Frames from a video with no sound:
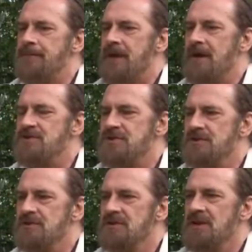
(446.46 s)

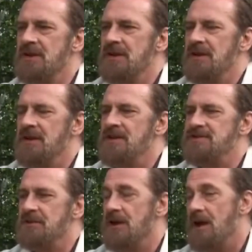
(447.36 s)
until
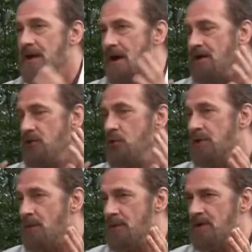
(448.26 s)
a
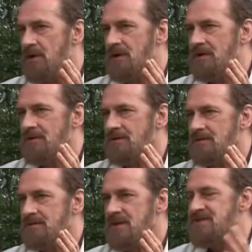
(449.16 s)
newcomer,
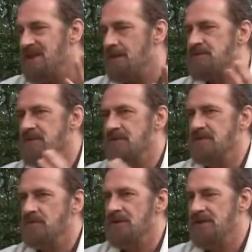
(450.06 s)
a
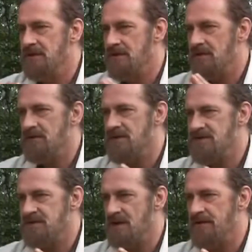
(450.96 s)
skeptic, will hear
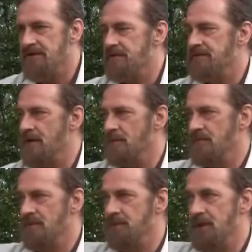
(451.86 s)
this stuff from
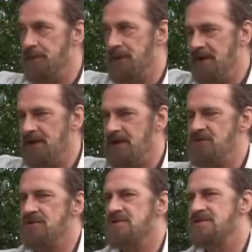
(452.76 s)
the paid
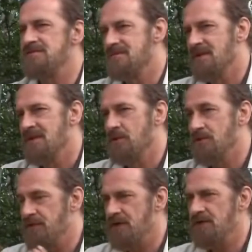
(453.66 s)
agent,
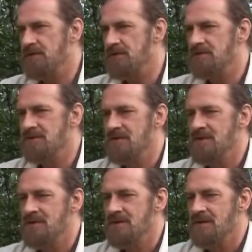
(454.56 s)
who's very good,
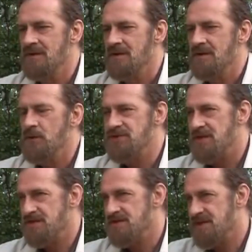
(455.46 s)
who
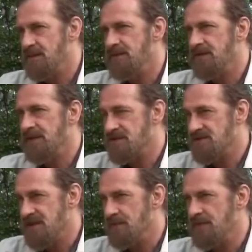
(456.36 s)
says gives the
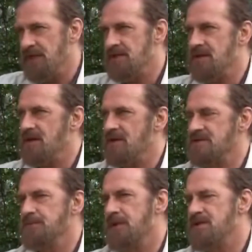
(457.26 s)
same data as
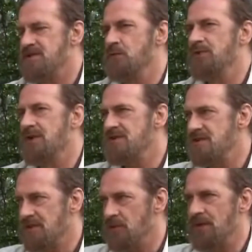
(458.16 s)
the person who
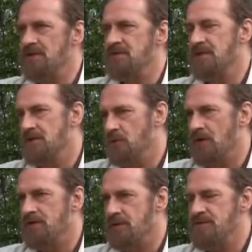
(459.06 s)
doesn't go into the
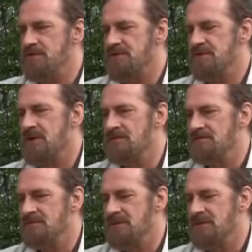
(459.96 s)
UFOs and so on.